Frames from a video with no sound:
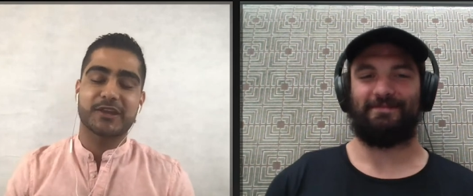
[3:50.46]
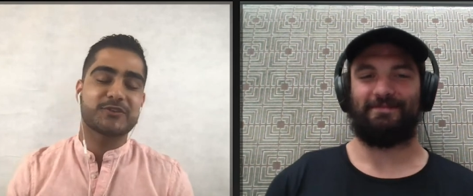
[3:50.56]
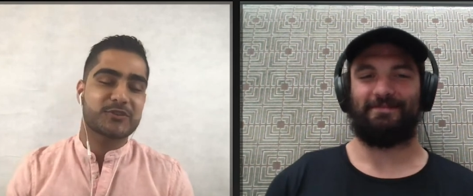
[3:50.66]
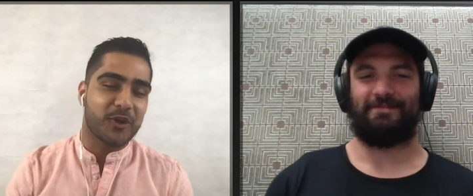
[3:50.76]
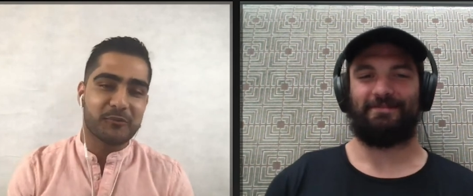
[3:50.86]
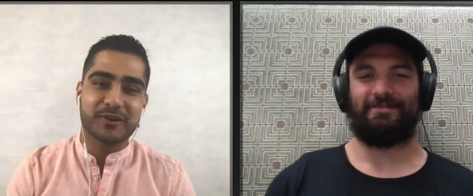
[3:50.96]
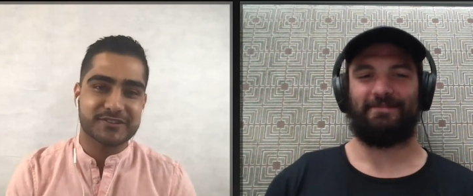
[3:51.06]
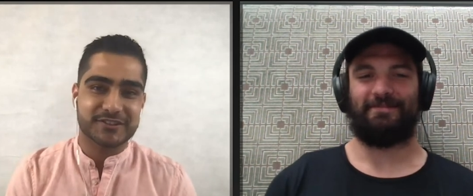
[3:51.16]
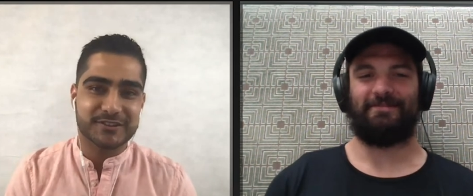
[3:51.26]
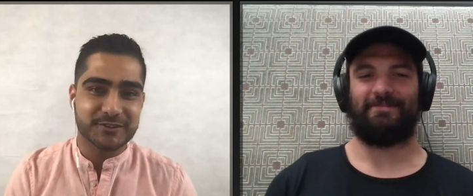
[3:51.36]
Speaker 1: Thank you so
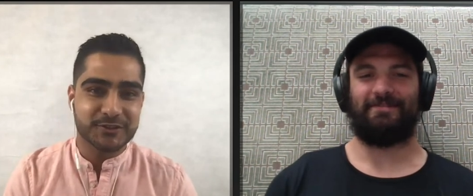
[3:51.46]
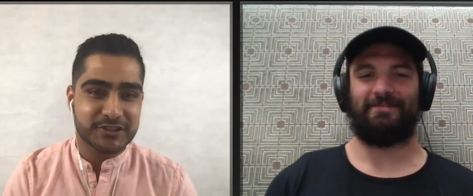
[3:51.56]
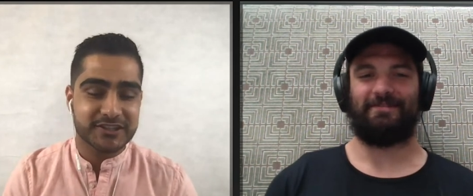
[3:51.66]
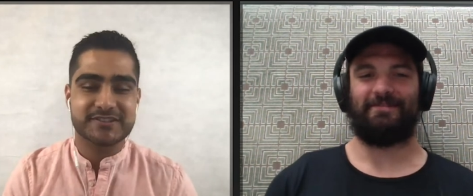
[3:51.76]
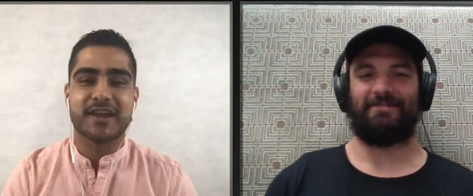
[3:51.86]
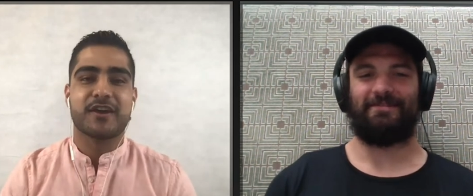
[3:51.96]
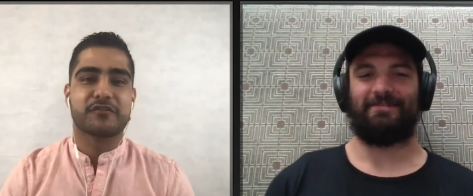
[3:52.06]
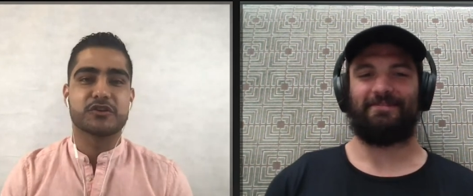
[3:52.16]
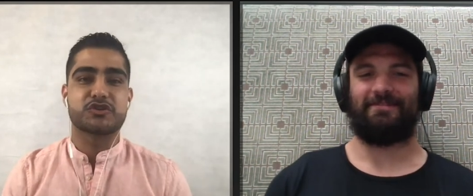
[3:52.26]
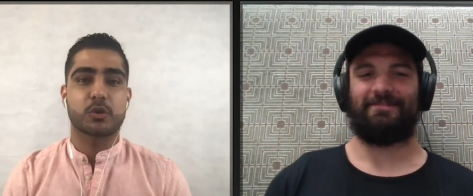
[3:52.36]
much, Lucas,
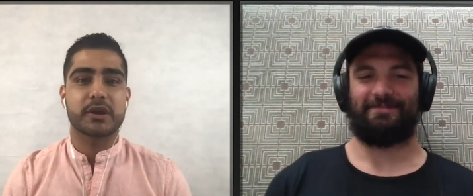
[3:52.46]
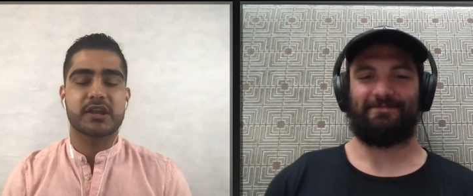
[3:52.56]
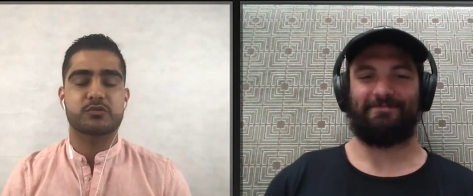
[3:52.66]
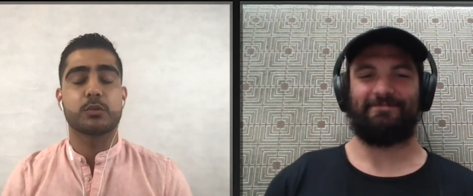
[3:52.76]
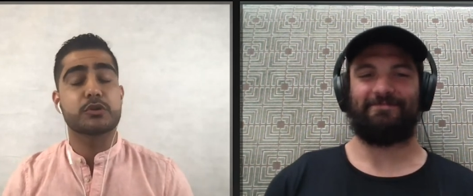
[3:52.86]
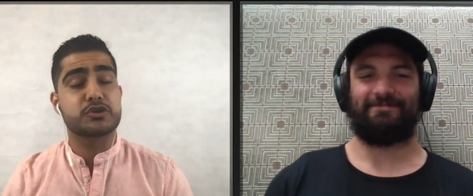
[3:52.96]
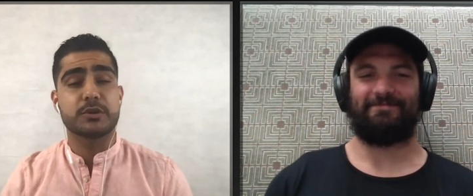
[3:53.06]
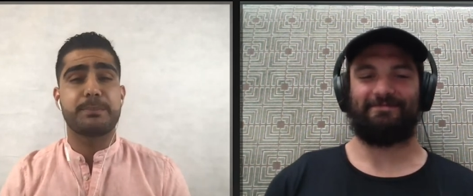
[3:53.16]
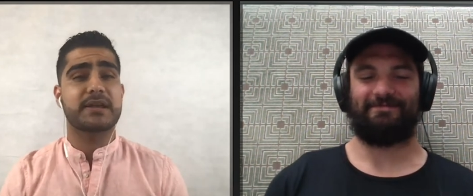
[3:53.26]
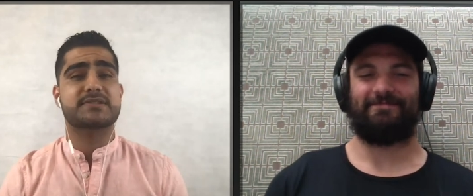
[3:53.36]
for joining us. We wish you
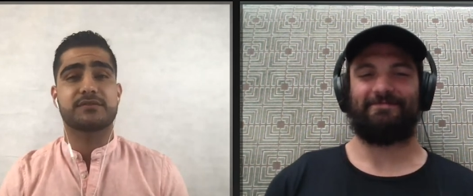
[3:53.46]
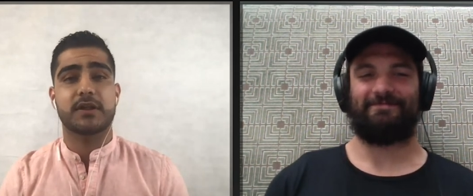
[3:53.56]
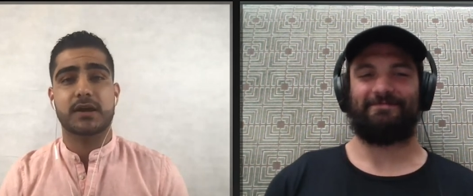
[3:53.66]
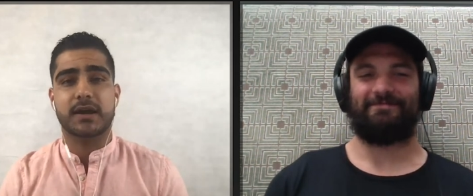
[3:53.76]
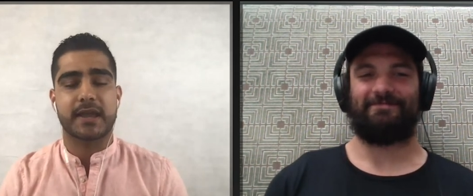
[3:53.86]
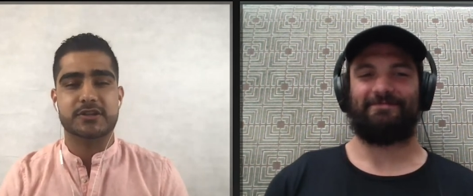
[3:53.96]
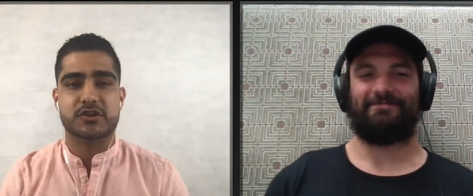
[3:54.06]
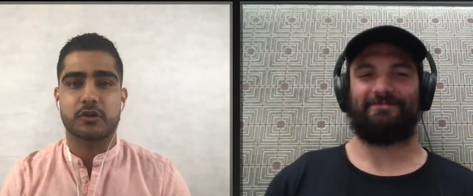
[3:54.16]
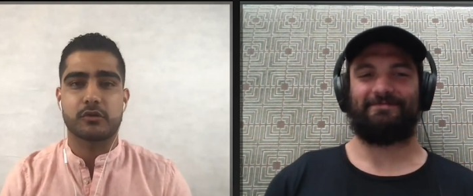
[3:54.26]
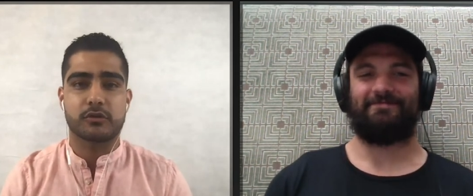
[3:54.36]
the best of luck
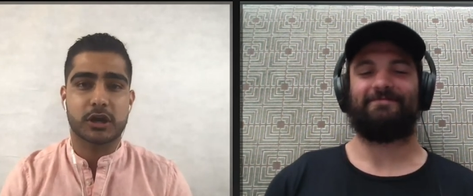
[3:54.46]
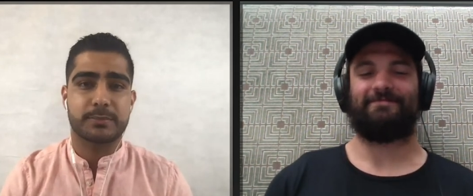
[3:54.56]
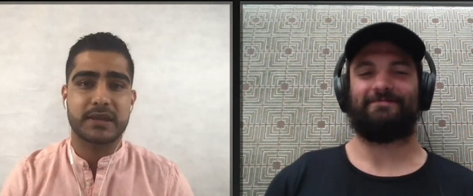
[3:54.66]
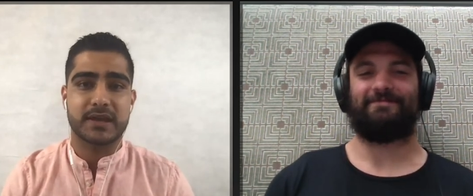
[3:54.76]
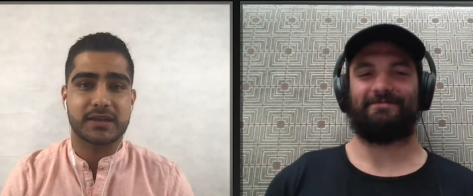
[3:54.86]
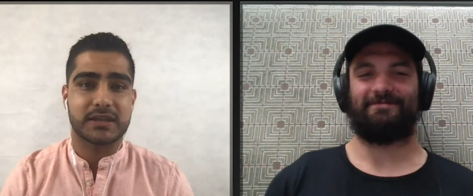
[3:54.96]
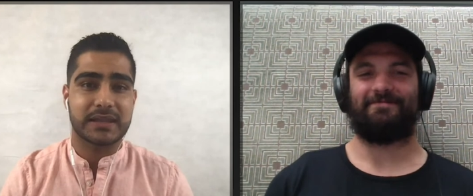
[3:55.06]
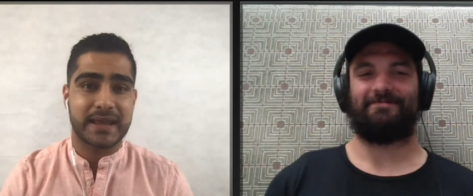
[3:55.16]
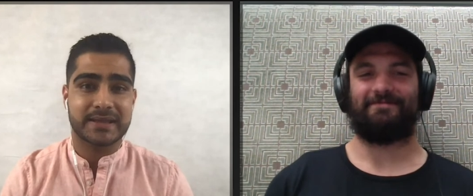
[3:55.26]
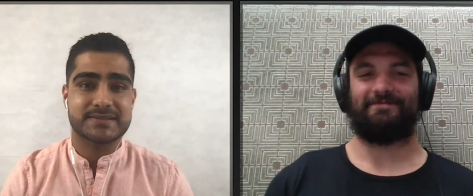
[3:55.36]
against Rugby
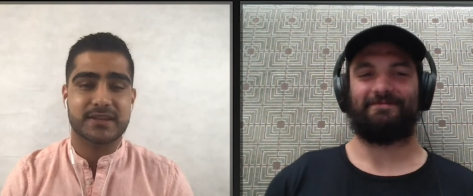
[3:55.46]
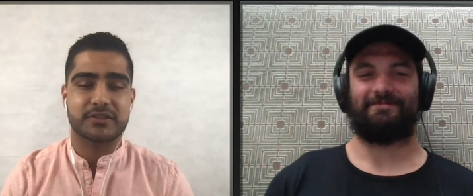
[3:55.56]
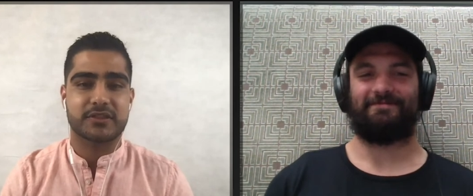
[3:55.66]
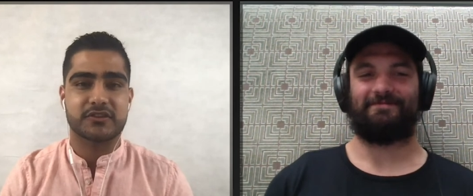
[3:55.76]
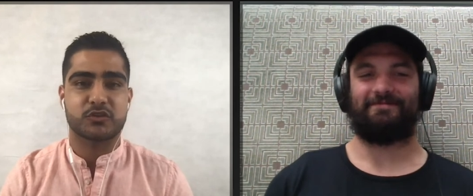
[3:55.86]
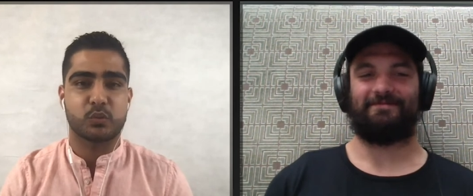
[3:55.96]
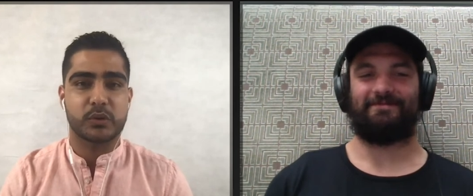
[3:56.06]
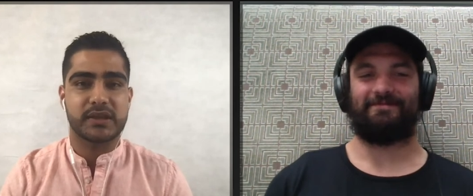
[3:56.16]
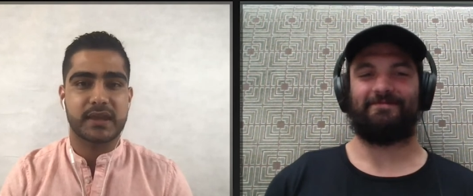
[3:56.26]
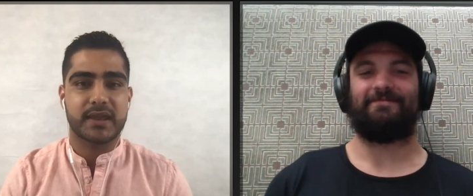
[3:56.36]
Atlanta this
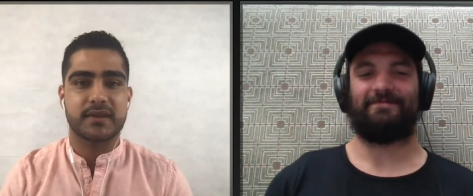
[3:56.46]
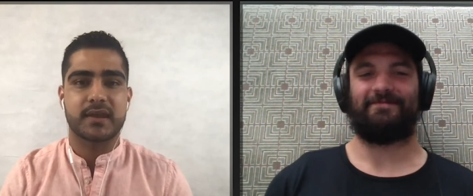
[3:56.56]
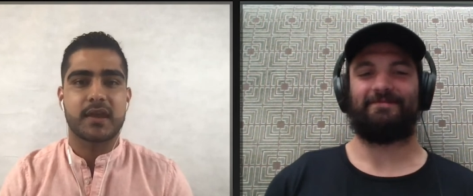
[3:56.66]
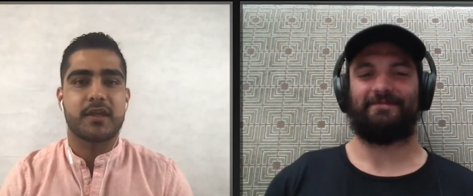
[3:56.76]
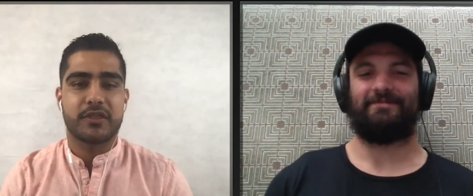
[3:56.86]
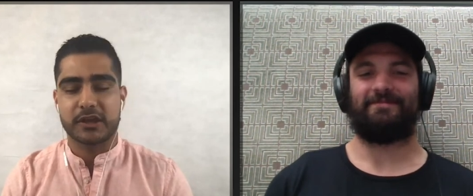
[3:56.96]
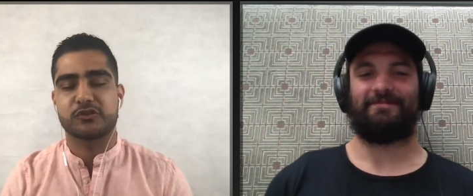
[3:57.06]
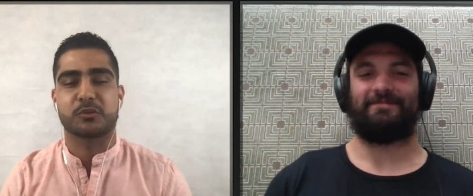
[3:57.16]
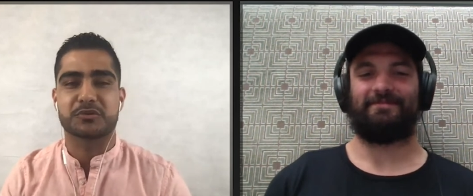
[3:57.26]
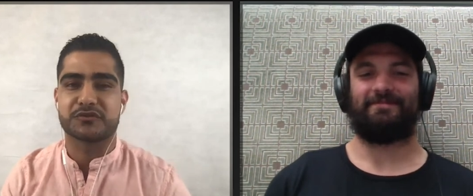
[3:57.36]
weekend. Thank you
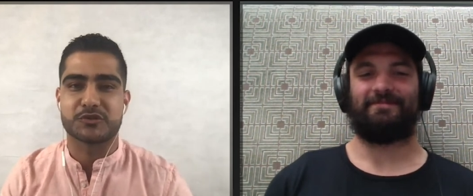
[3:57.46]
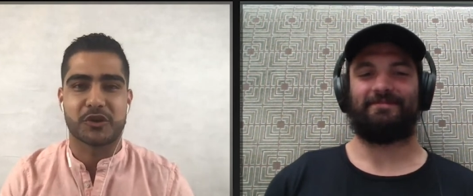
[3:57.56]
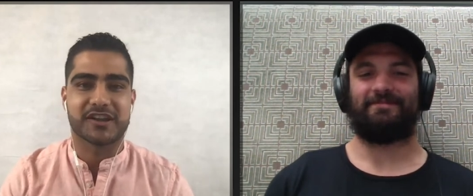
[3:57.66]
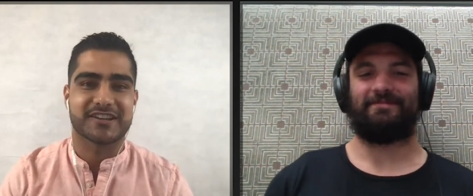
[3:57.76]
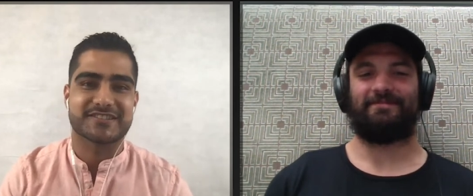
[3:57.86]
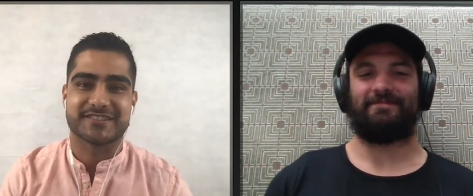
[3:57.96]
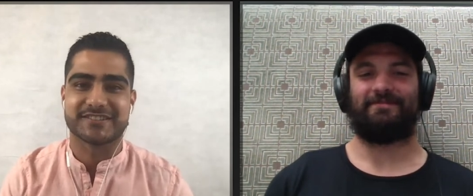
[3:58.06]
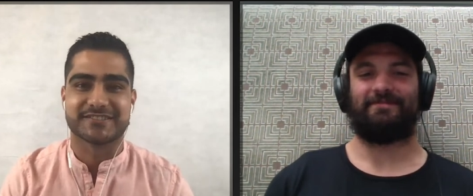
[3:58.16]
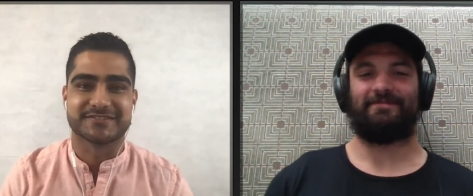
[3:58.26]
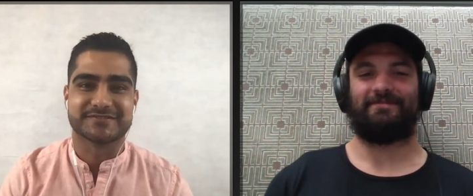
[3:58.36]
so much for joining us.
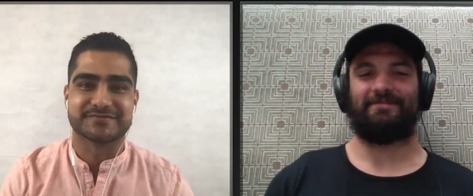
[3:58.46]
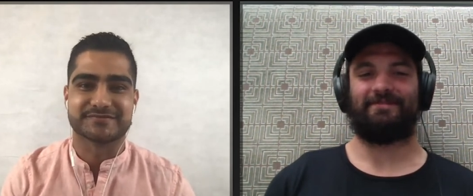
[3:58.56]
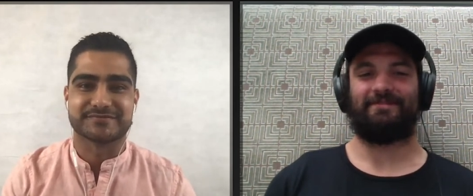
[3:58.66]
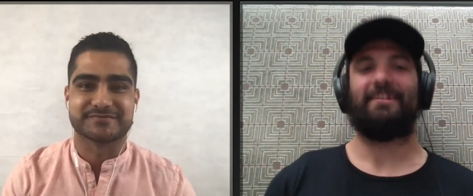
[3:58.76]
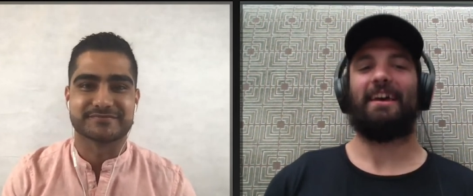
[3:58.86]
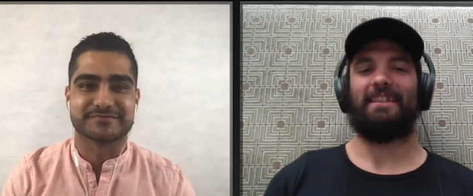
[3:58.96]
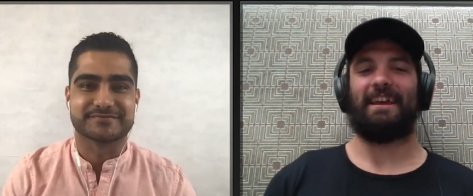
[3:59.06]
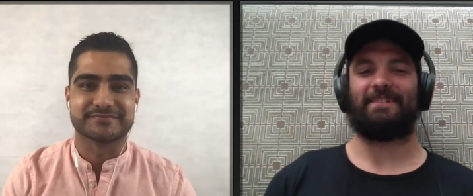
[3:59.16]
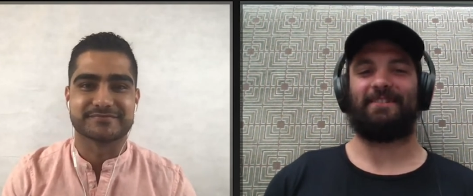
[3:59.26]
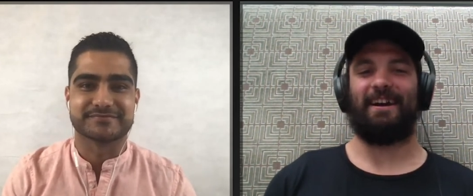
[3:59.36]

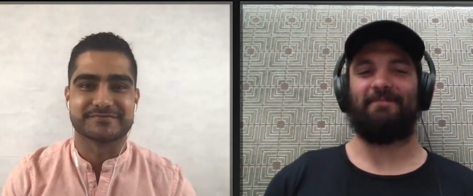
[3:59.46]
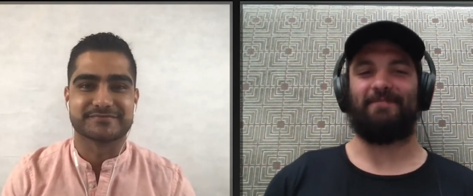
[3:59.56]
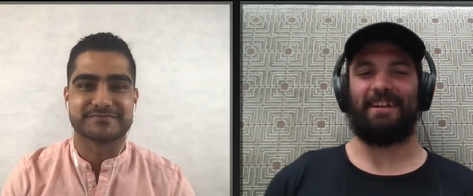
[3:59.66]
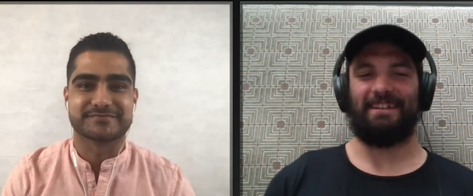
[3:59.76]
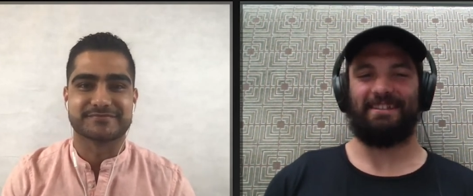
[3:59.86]
Speaker 2: Thanks for having me.